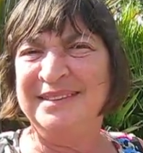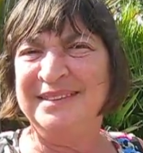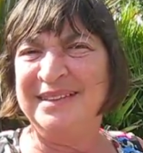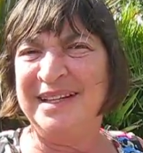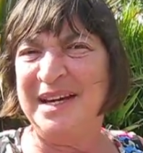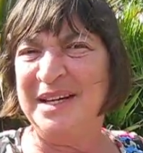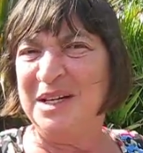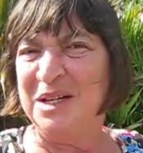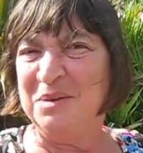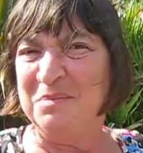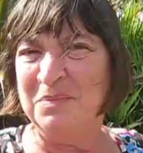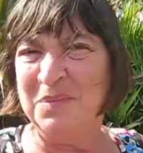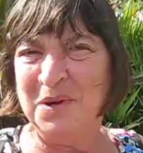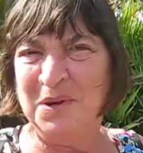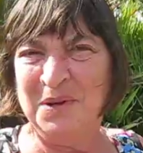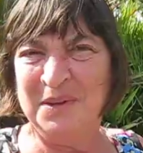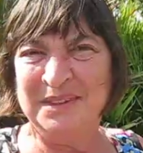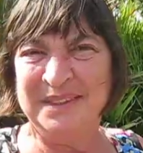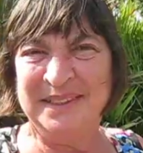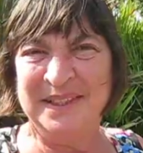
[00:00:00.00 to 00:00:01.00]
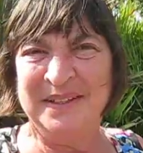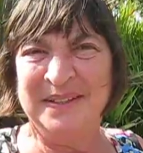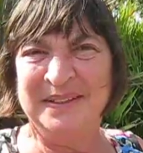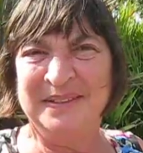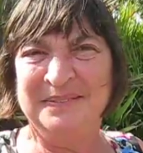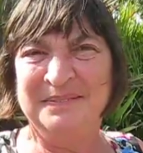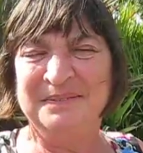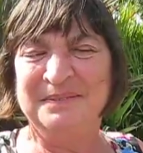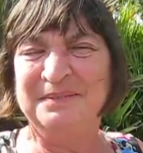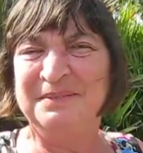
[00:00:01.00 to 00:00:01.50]
taking part
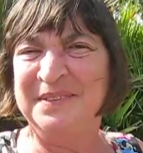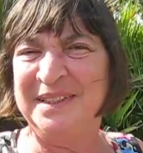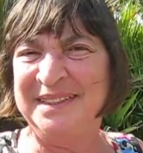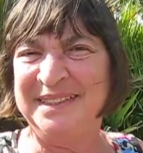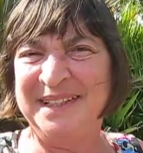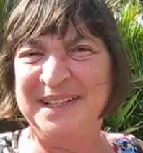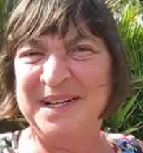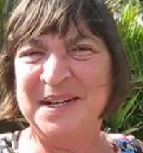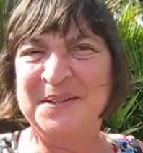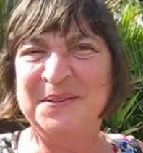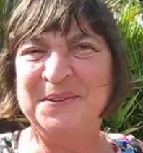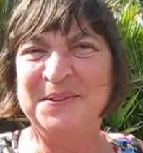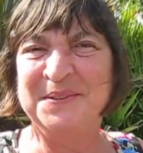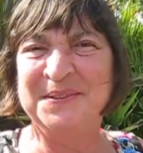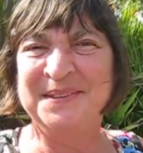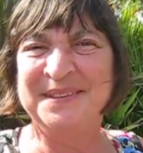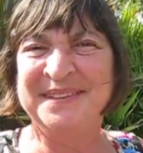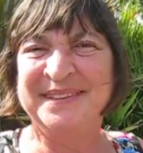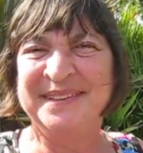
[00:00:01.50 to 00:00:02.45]
in videos